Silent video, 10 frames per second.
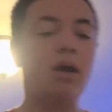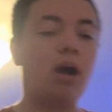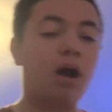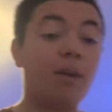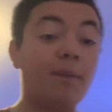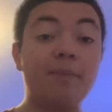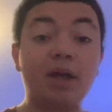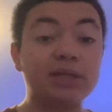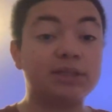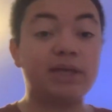I'm
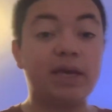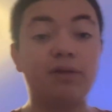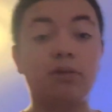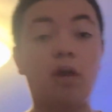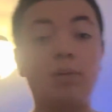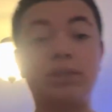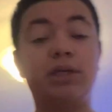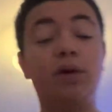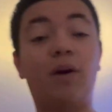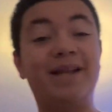not saying the lowest
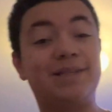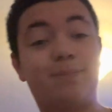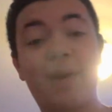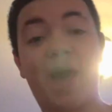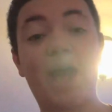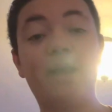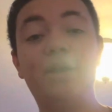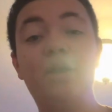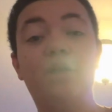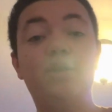tier one is bad.